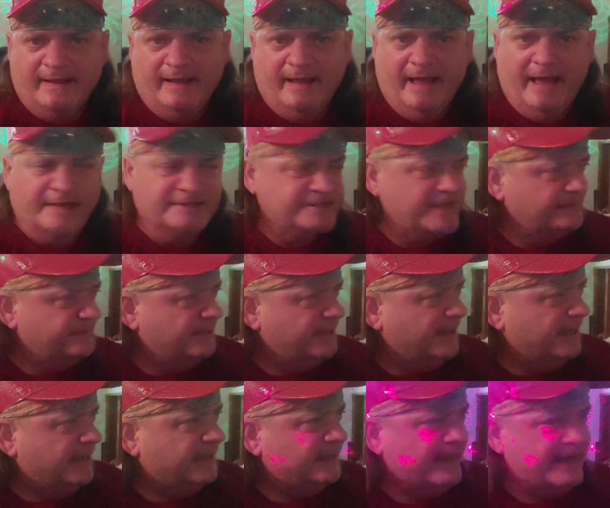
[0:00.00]
and something
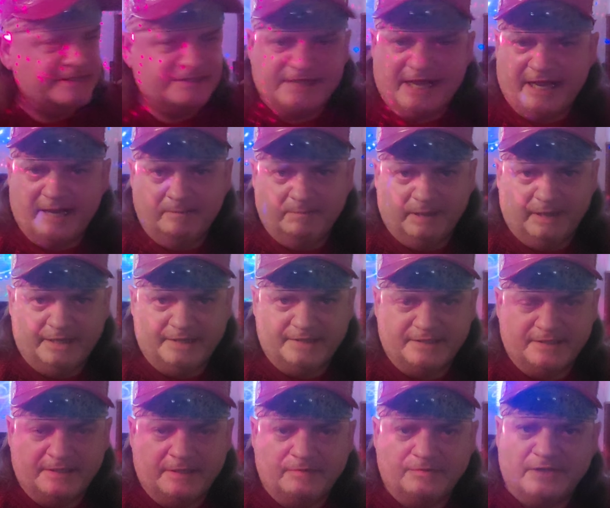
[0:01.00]
had taken place,
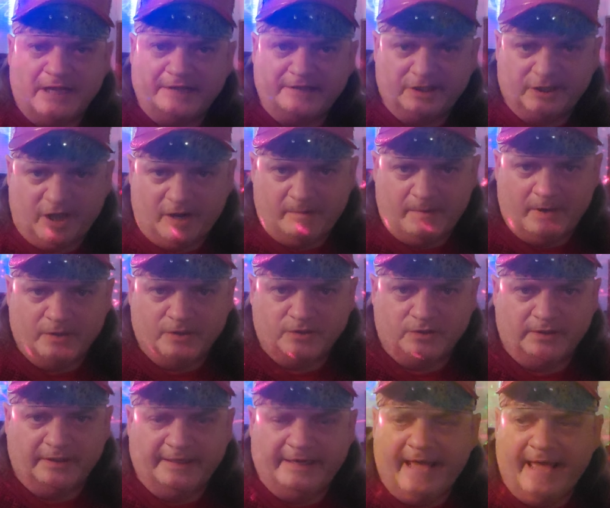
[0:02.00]
and there was like the
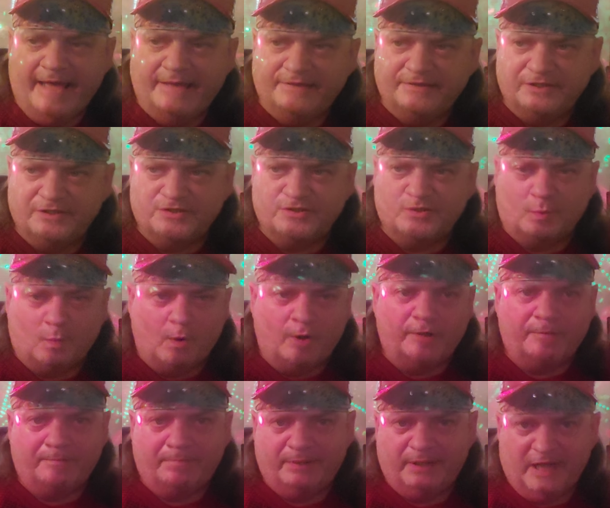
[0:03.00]
commercial that had just the
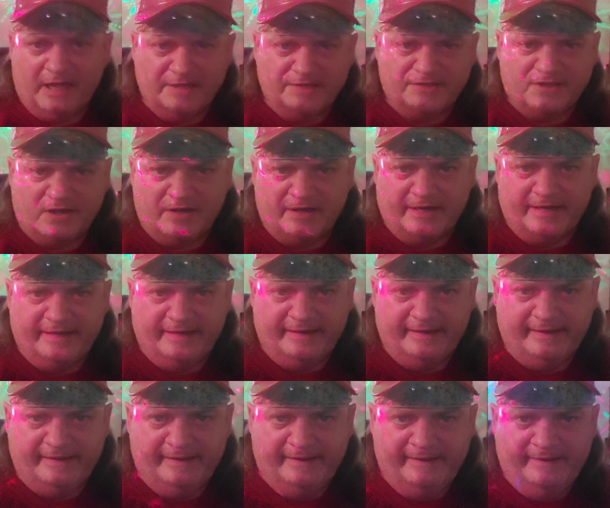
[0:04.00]
word plus on it.
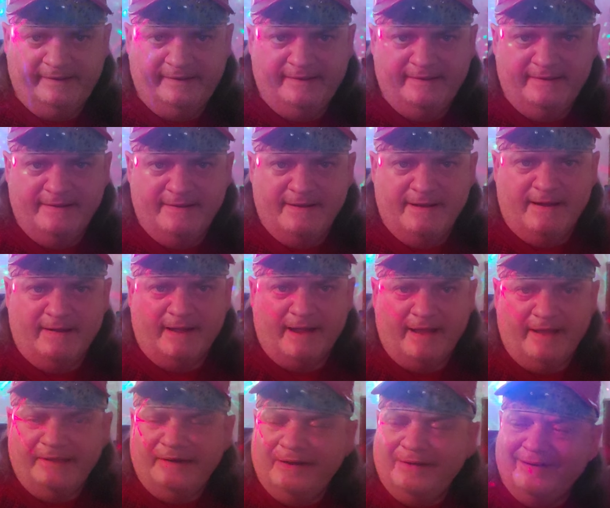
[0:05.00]

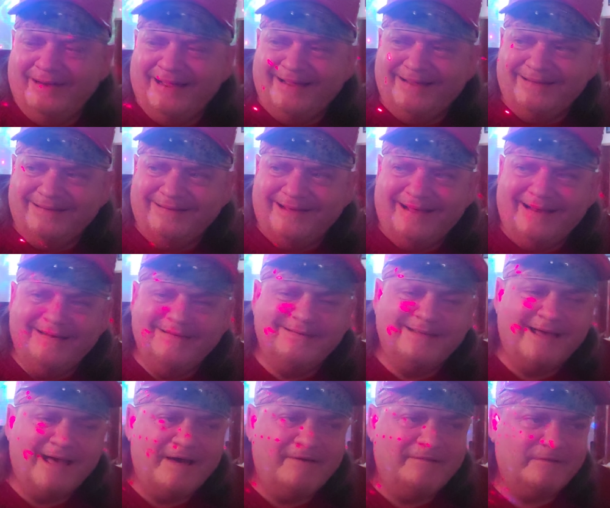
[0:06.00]
Okay, you know, and I got
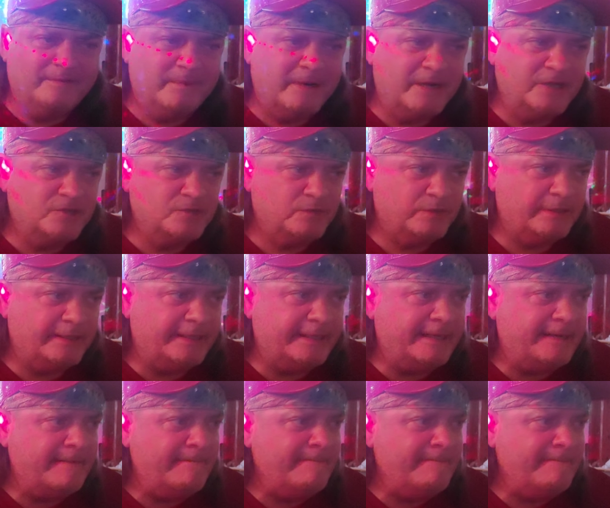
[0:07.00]
into alphanumerics really,